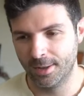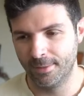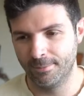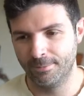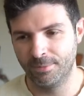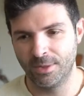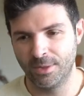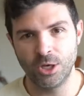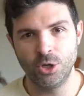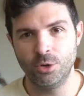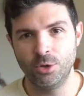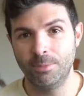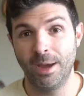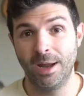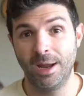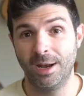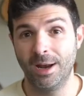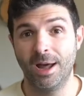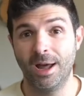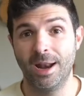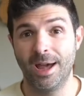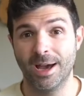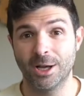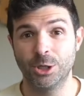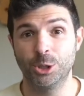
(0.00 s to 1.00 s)
then you may
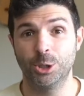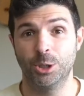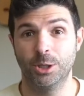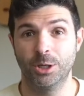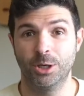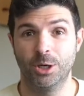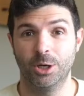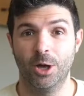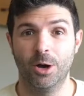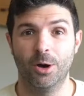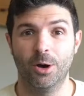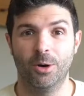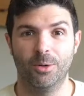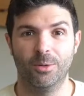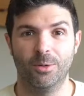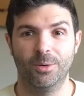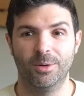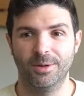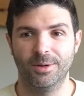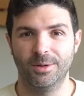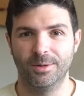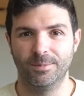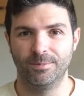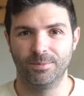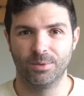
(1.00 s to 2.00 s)
not actually know
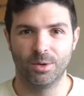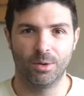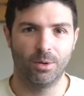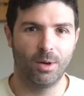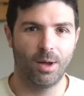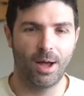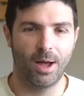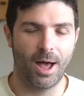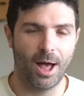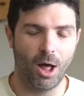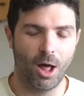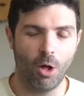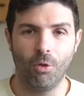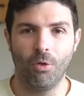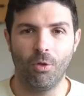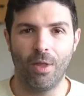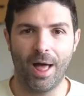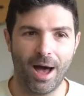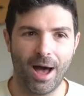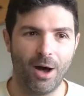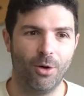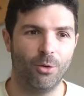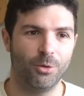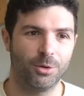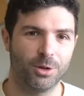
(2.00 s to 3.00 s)
how
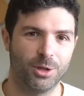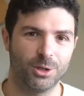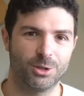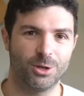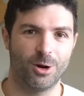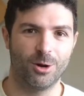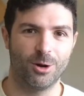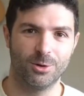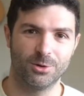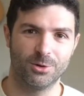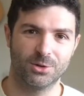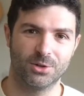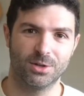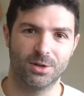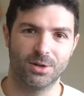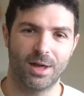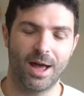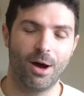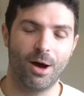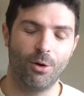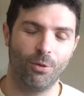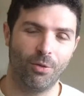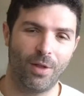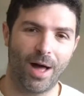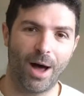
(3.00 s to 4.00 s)
loud
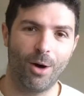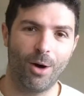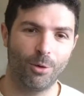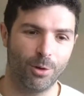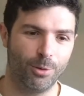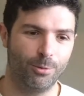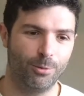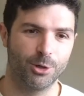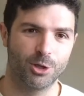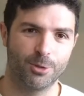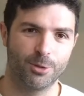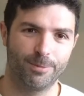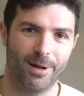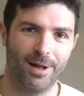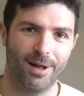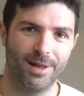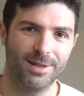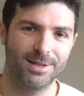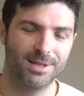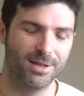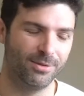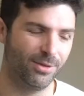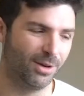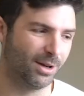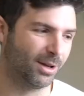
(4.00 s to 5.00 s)
and
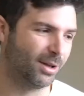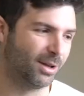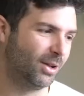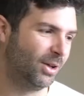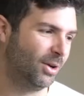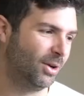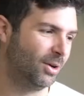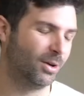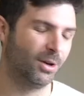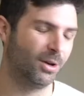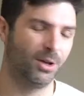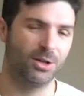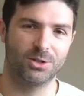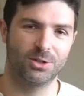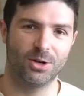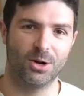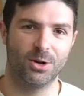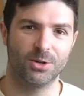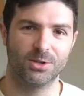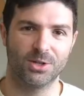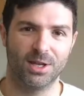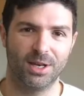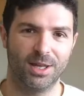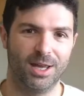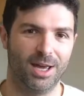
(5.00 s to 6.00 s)
responsive and clear
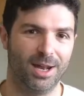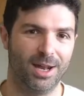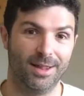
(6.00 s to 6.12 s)
guitars can get.